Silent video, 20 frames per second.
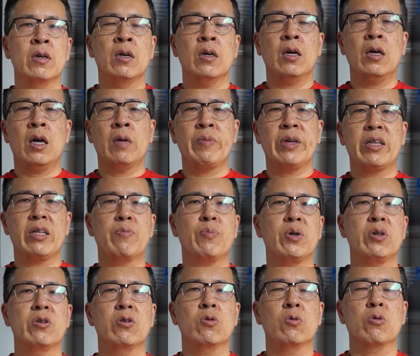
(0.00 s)
immediately
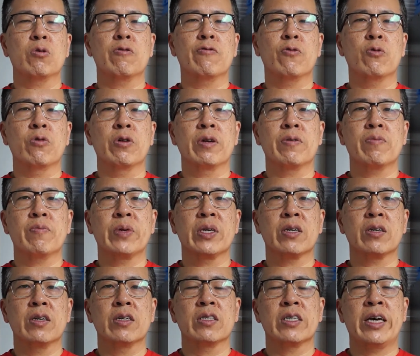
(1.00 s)
put in an order for it
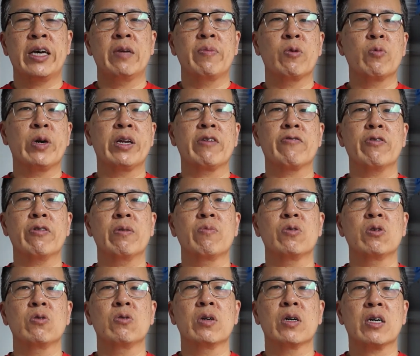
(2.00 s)
because I had been waiting for them
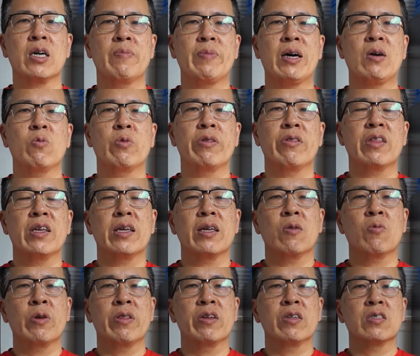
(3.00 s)
to come out with
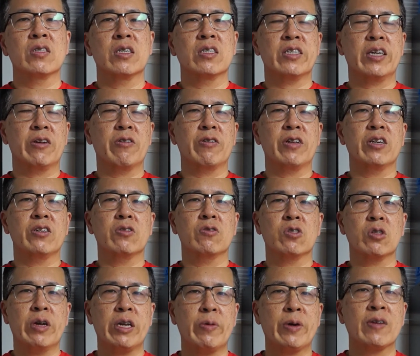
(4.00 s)
this standard edition.
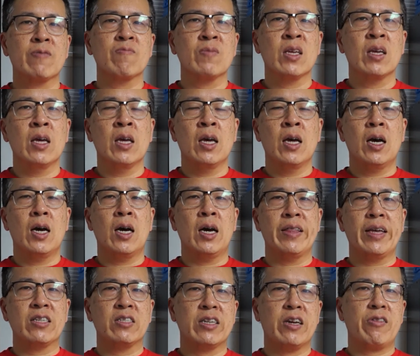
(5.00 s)
So anyway,
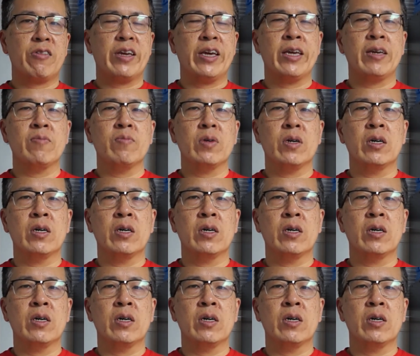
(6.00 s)
that's Death Game.